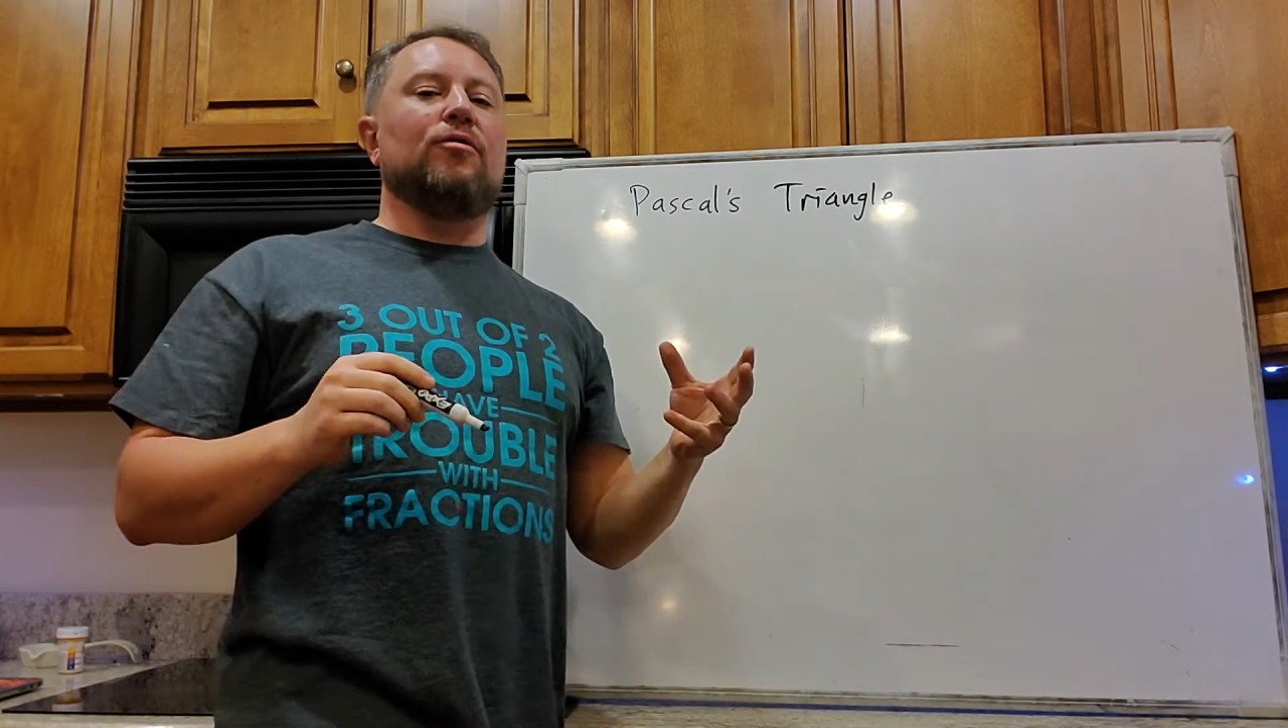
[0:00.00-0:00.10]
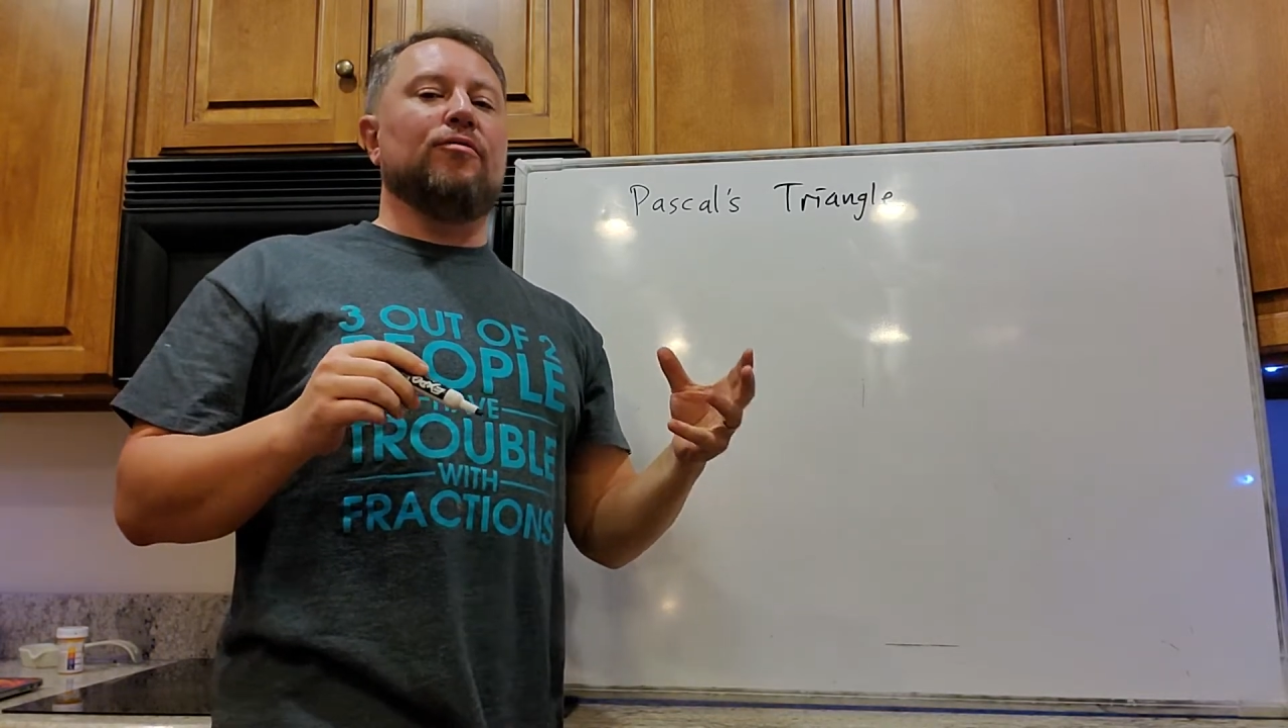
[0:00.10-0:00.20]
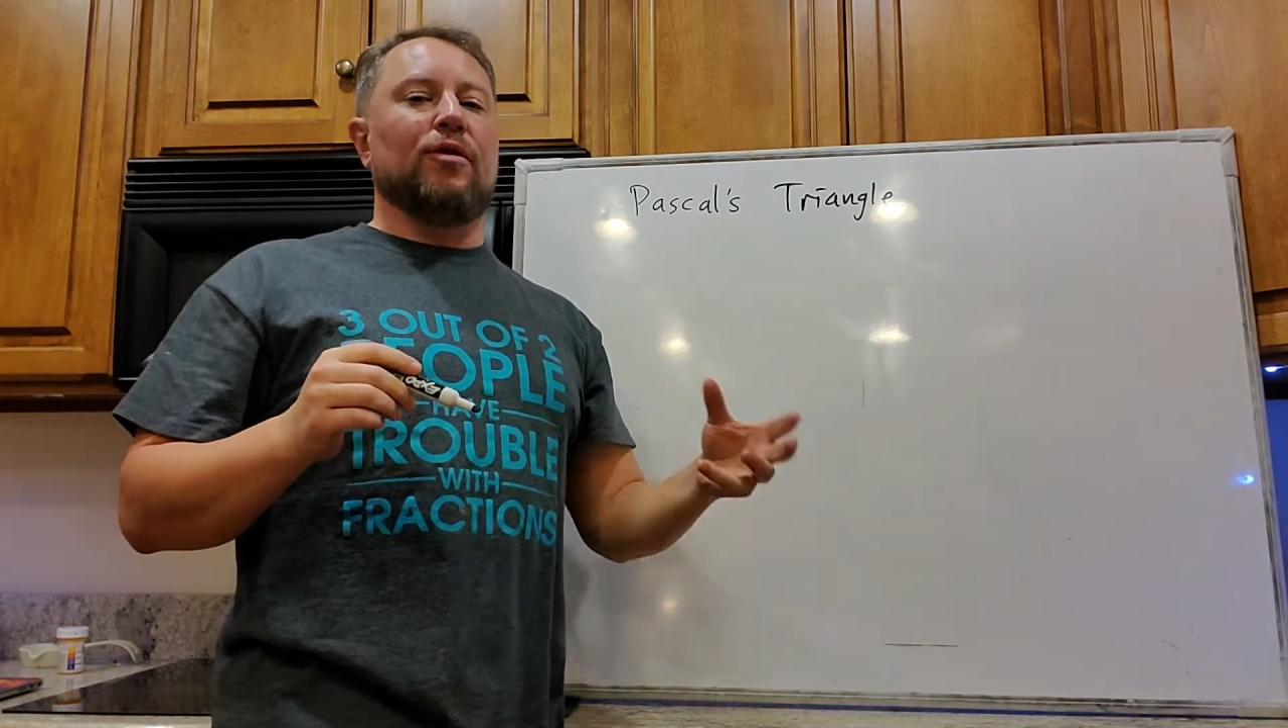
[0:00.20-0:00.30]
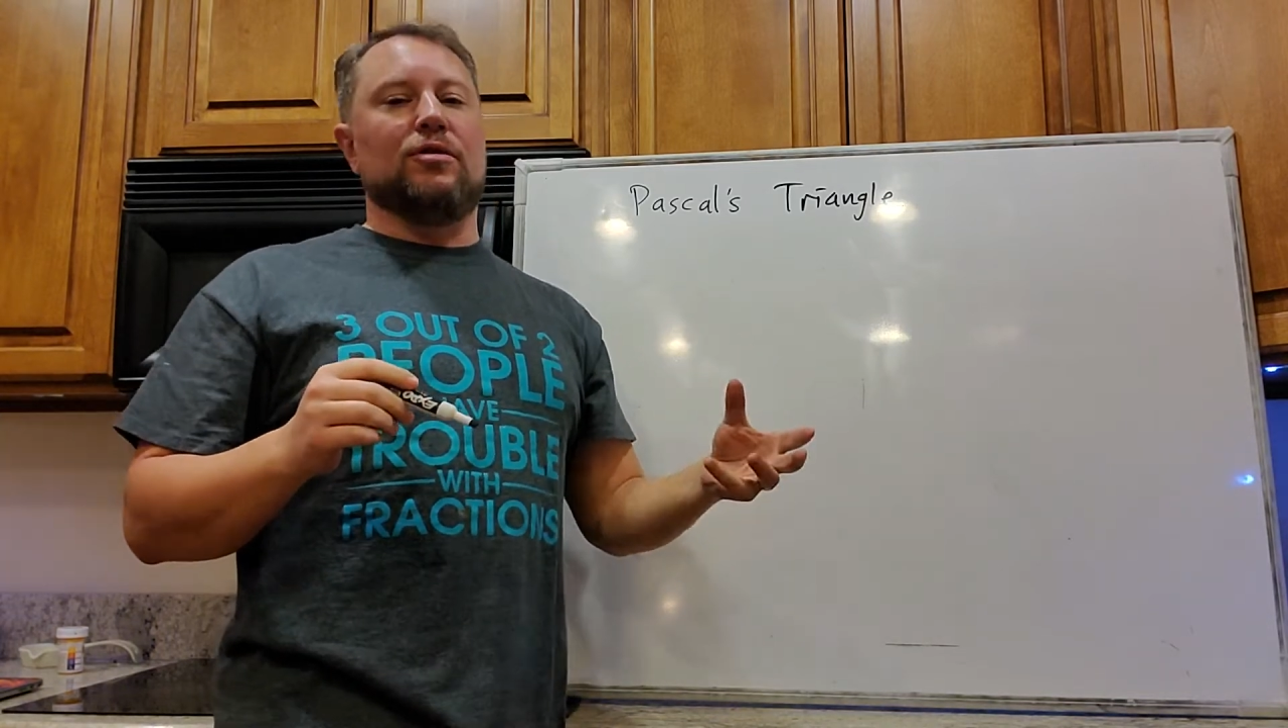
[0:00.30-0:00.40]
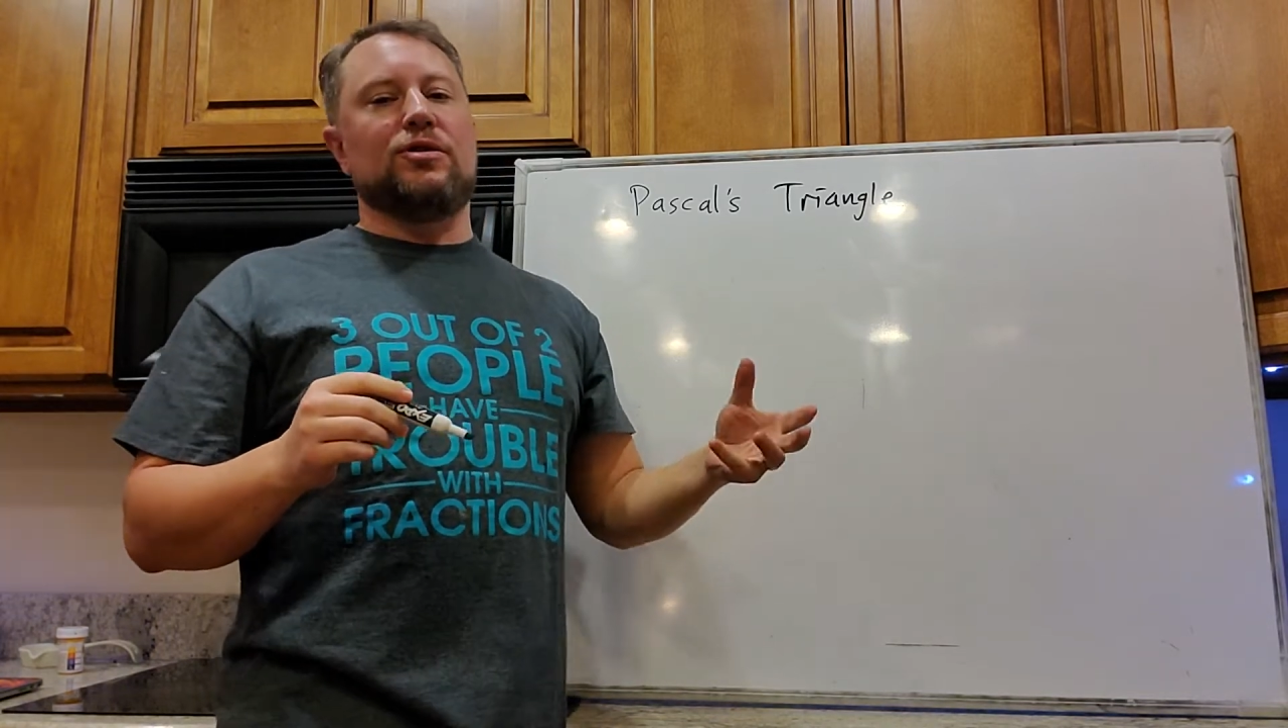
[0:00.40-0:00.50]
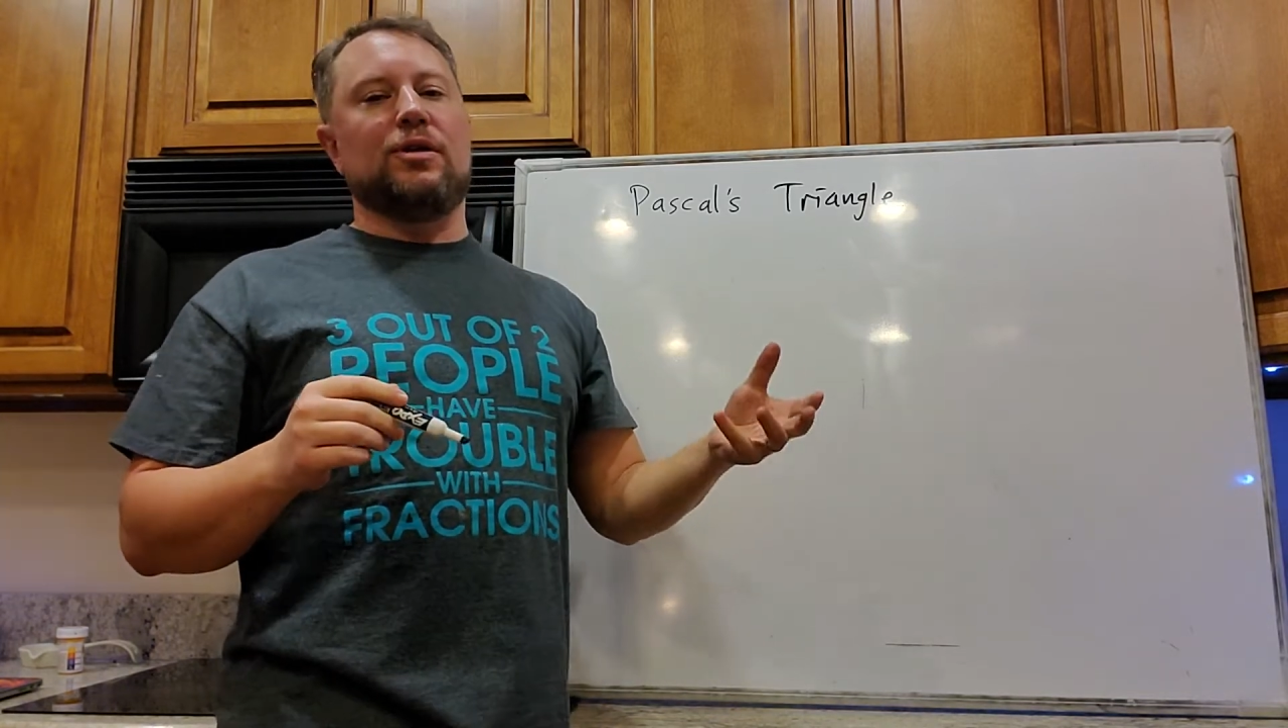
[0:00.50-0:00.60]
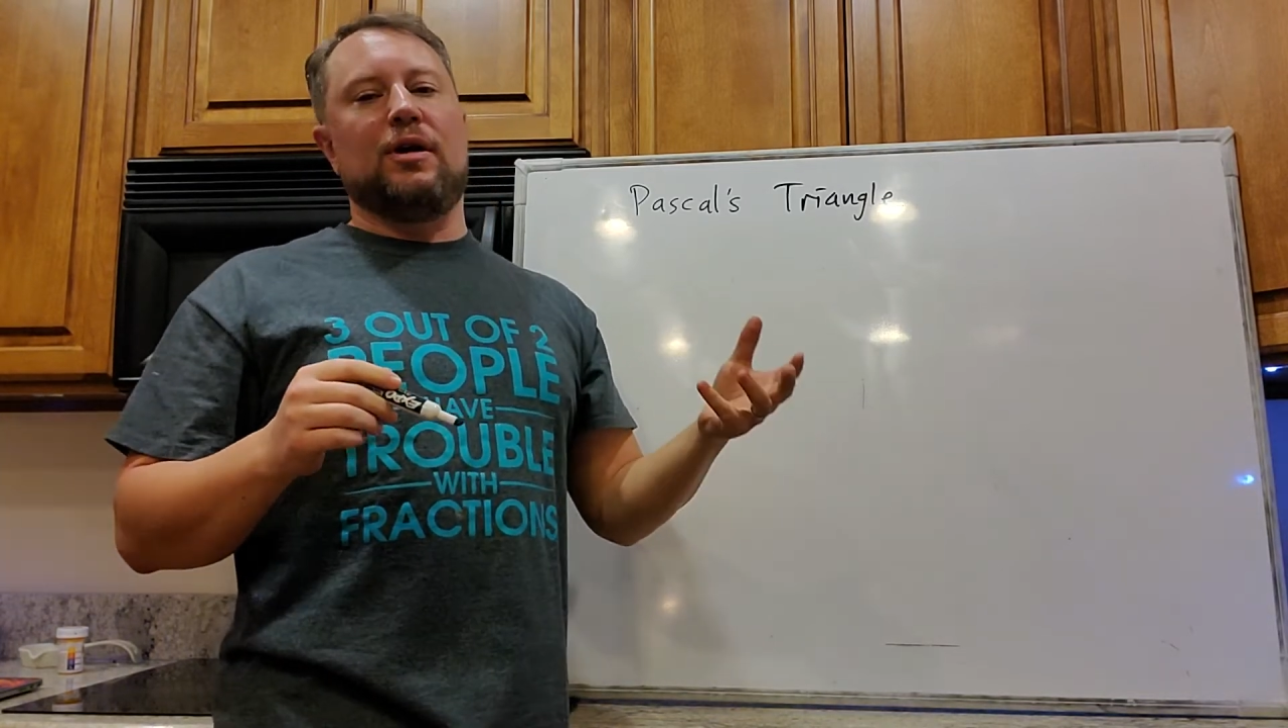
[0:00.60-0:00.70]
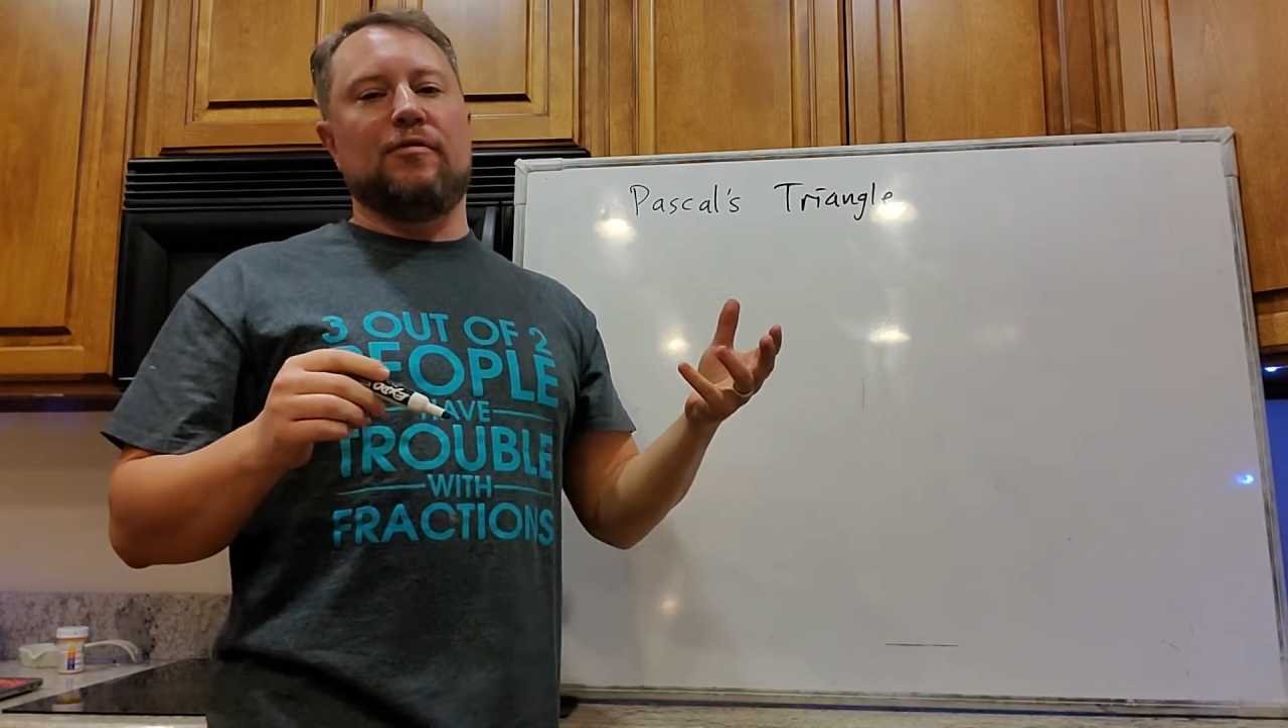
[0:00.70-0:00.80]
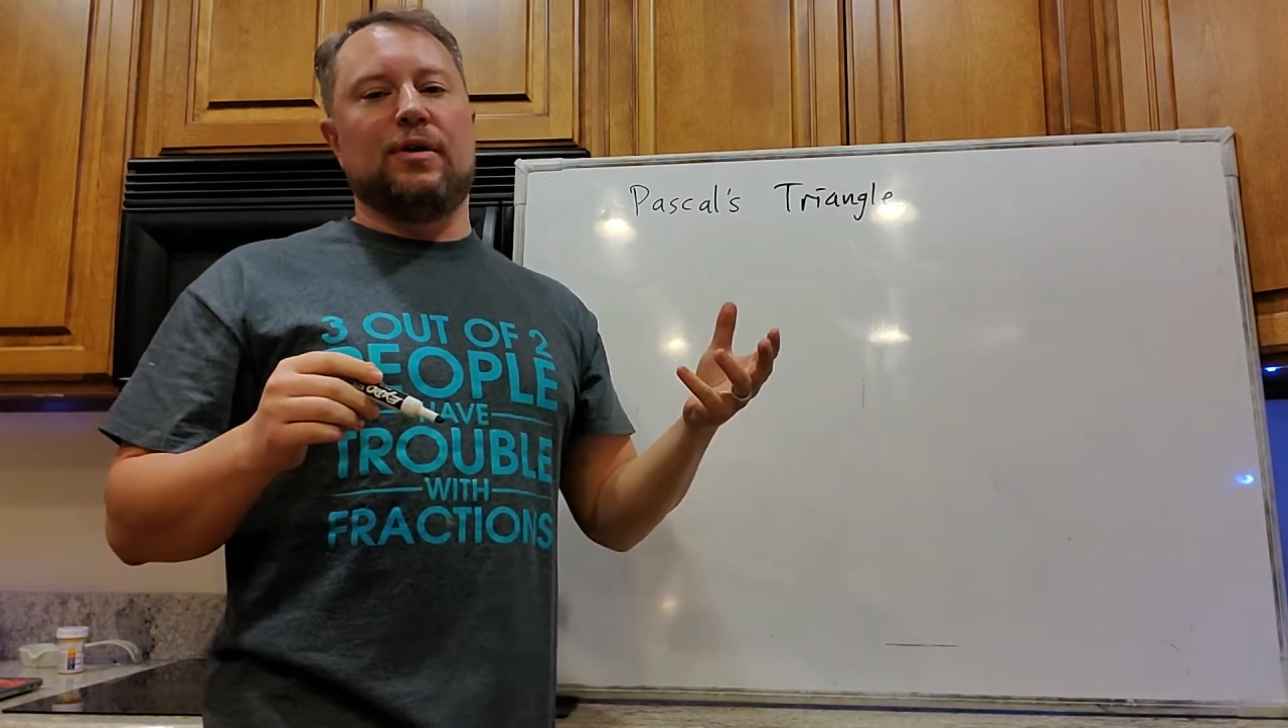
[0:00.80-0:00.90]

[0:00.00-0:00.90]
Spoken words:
version of